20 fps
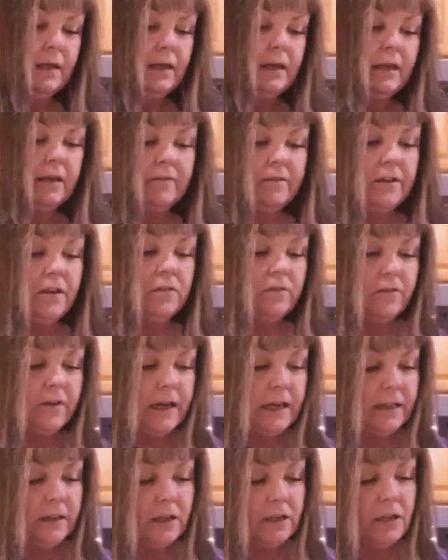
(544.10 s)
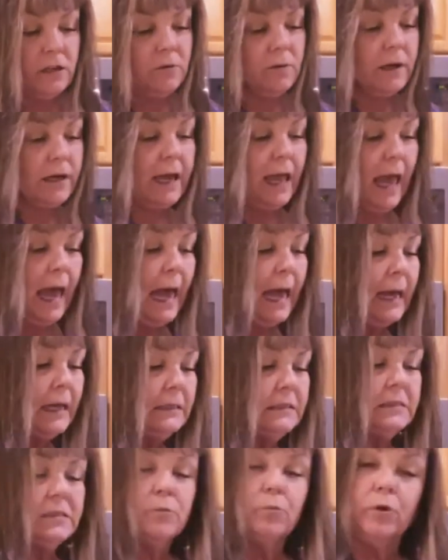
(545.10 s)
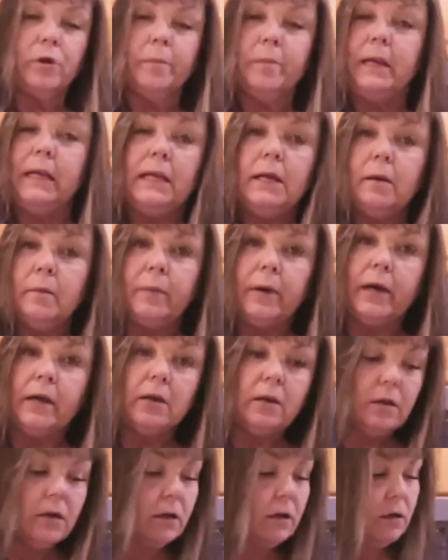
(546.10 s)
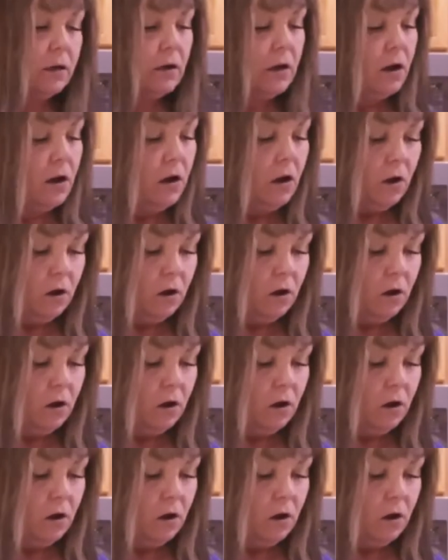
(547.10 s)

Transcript: If you find that you want to add some more peanut butter